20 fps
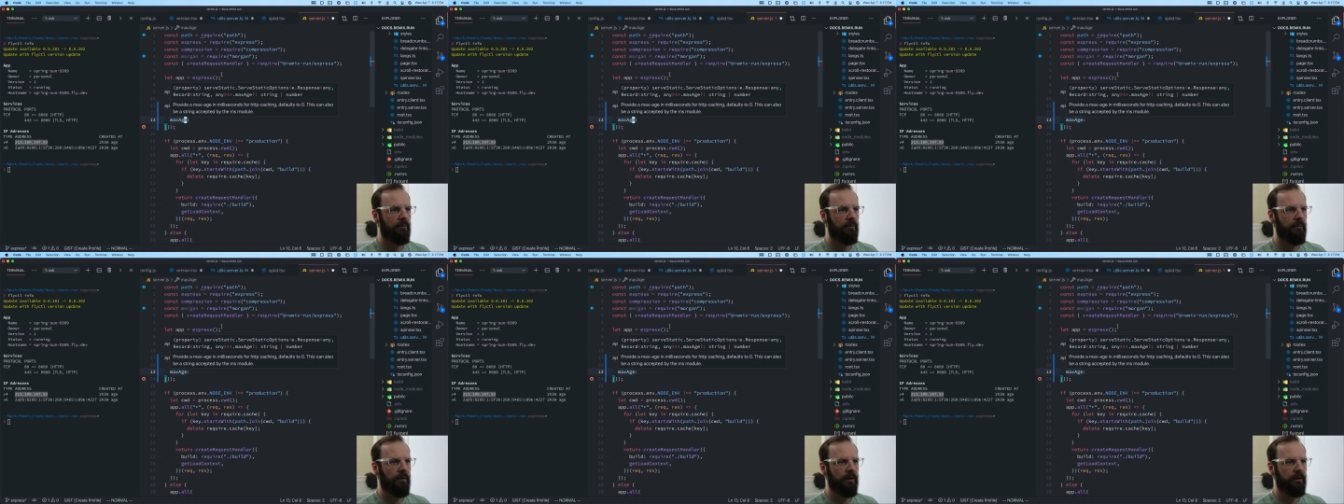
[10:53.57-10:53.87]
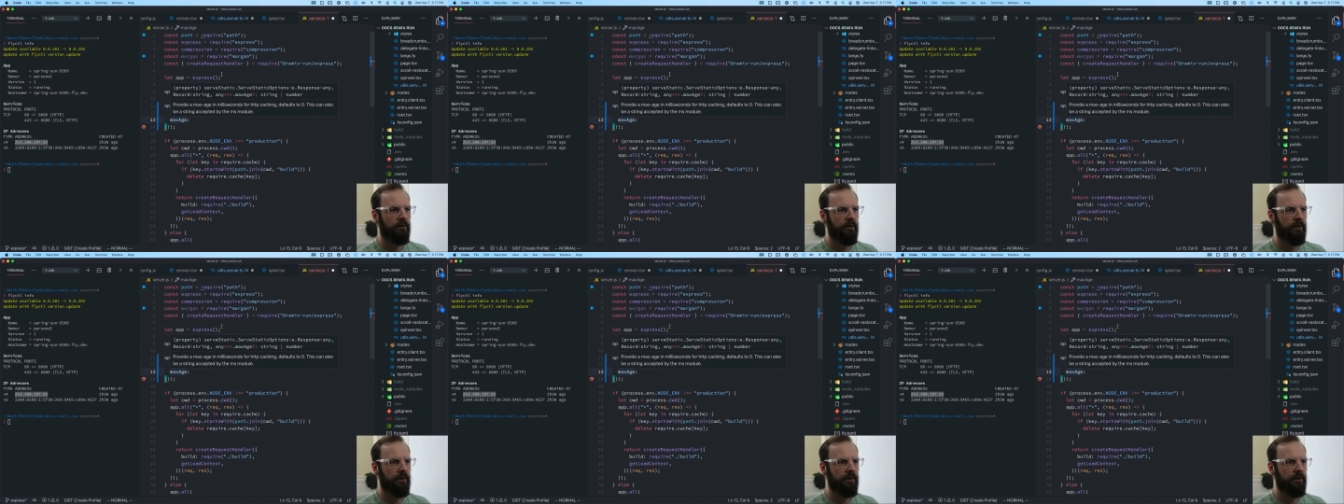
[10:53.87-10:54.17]

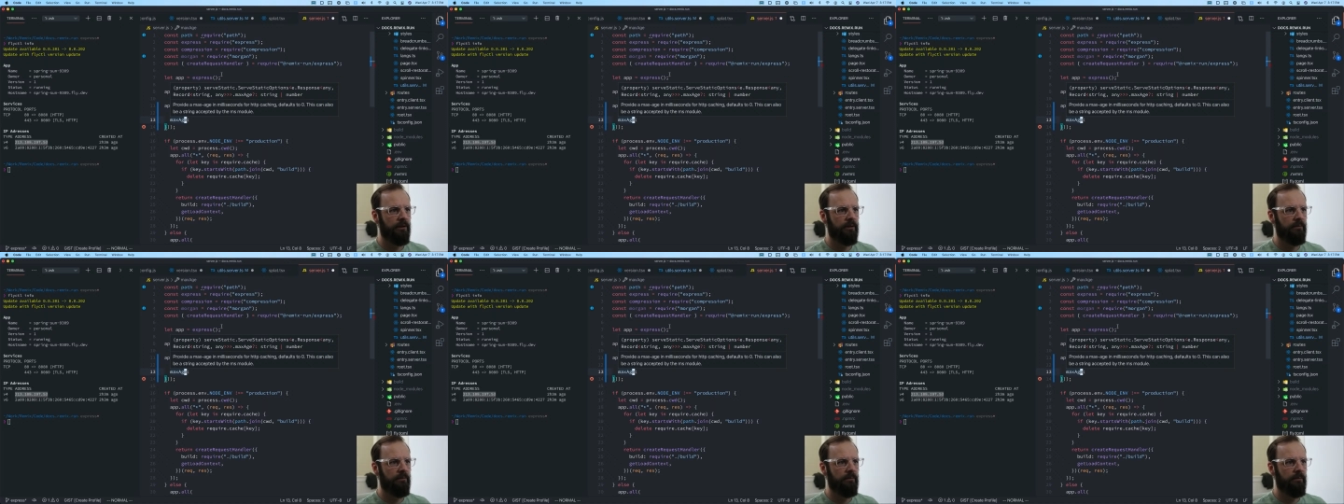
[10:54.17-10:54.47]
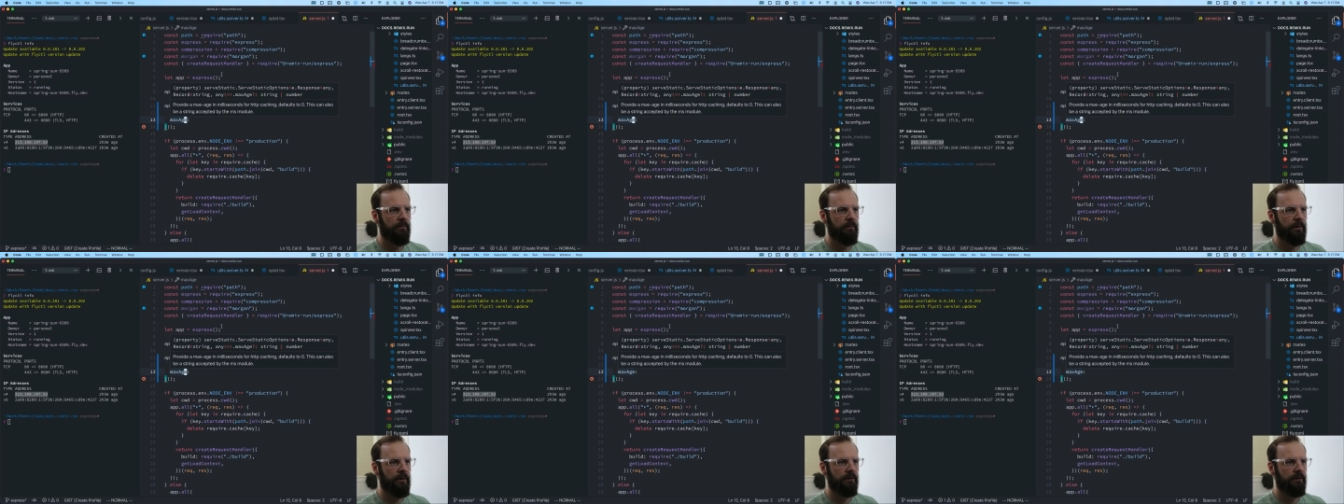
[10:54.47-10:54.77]
Max age
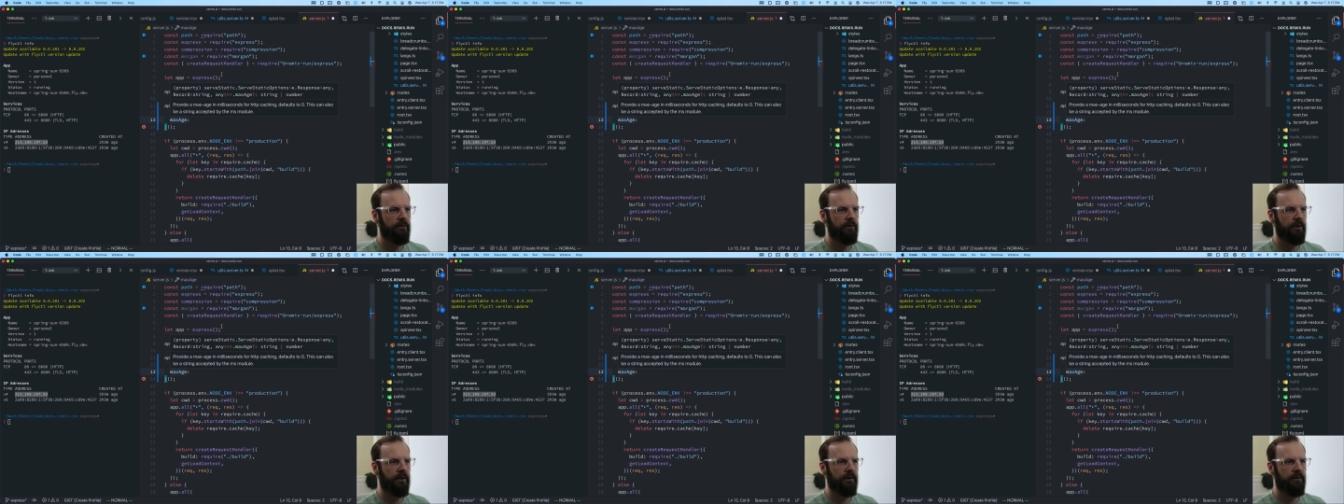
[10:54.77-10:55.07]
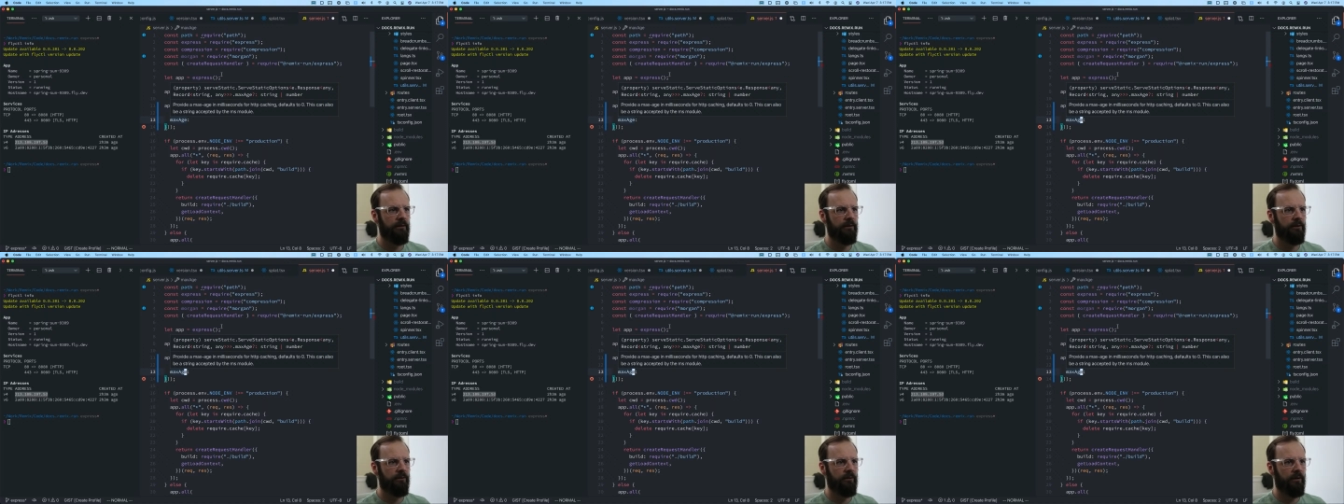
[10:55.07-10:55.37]
in
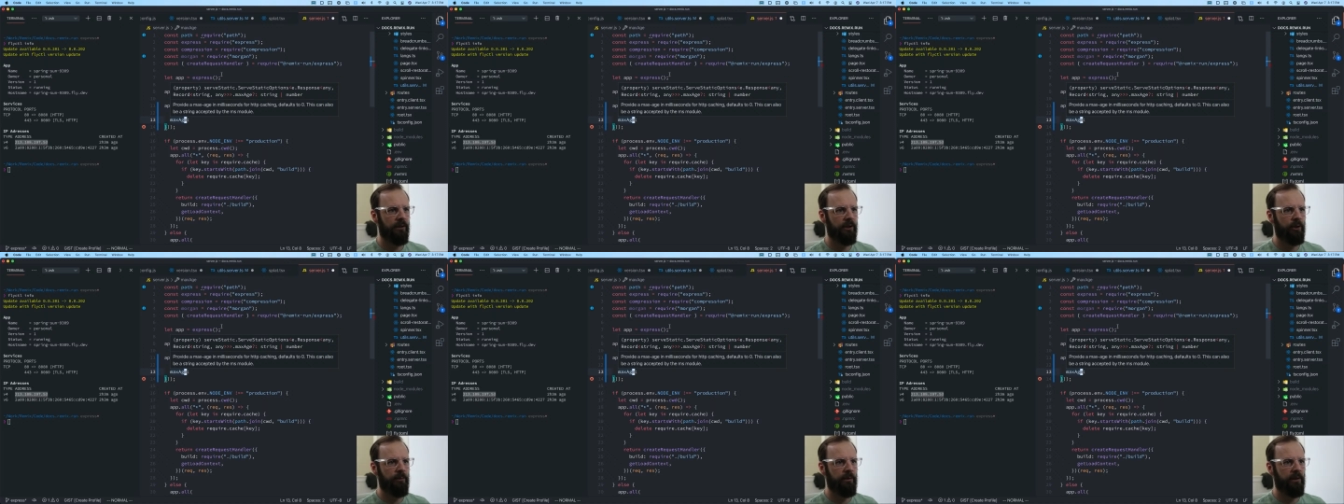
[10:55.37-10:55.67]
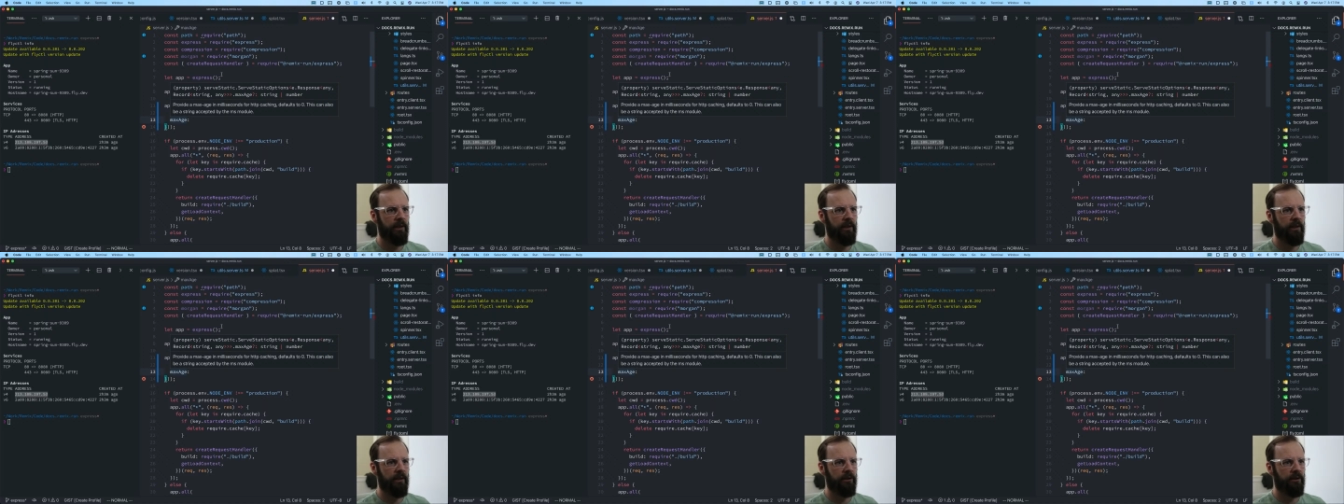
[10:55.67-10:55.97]
milliseconds for HTTP
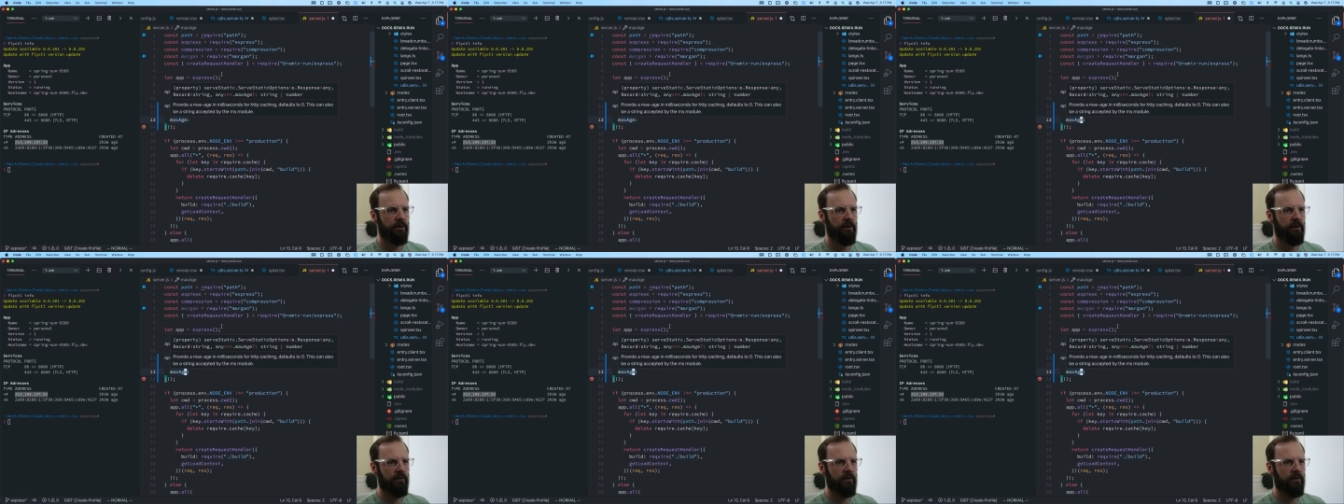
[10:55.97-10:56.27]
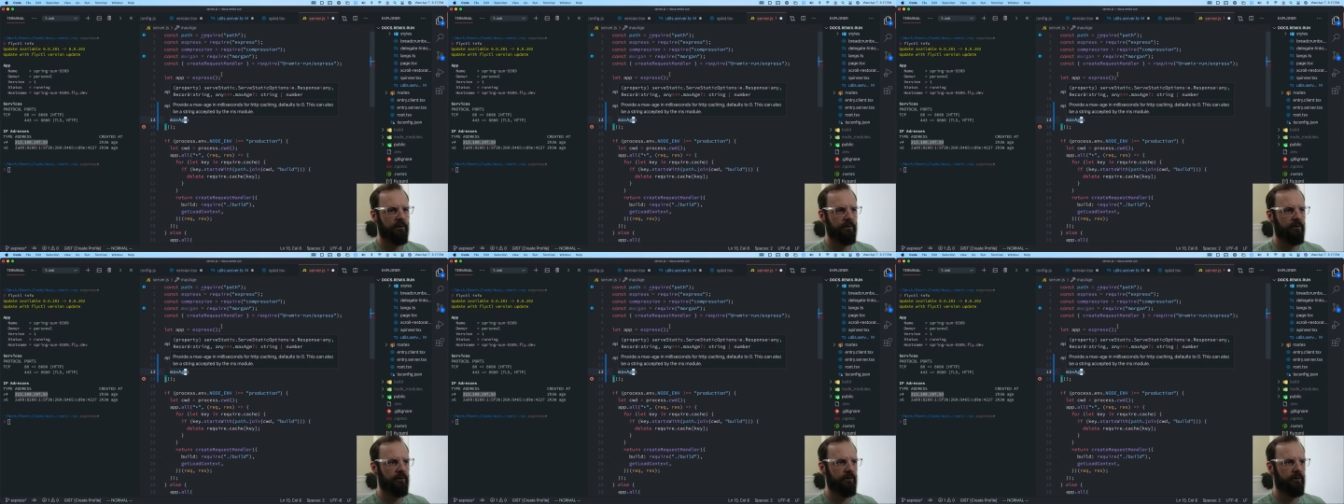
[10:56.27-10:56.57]
caching
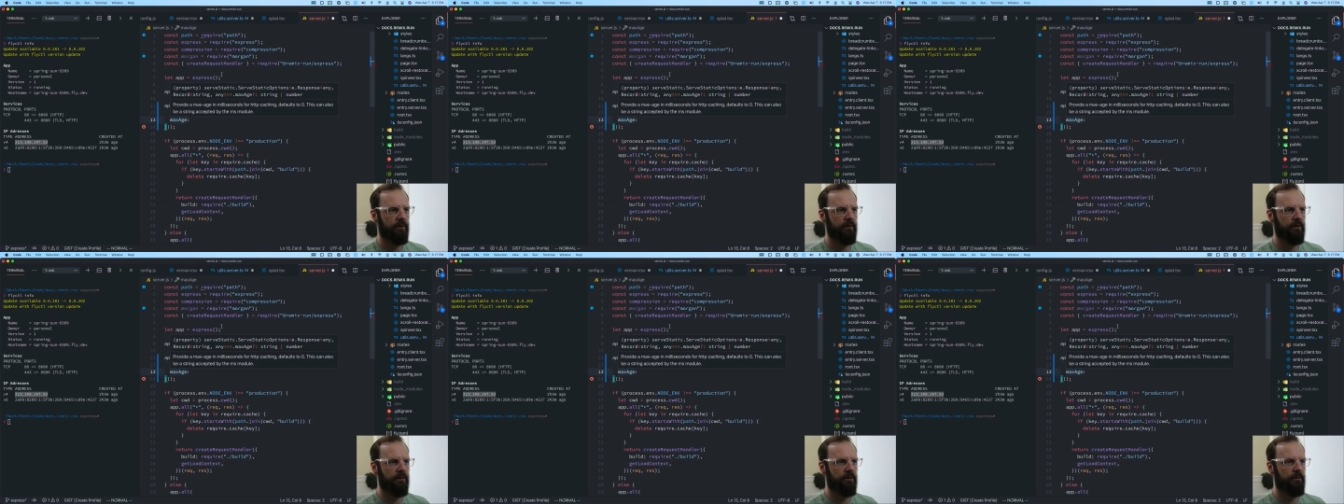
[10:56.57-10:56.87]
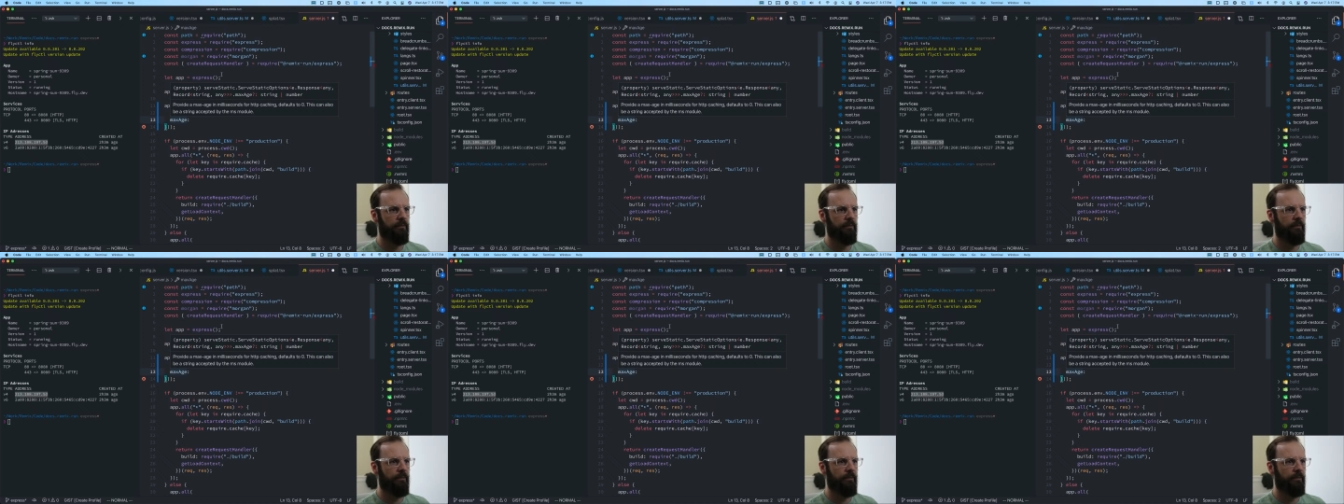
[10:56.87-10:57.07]
defaults to 0.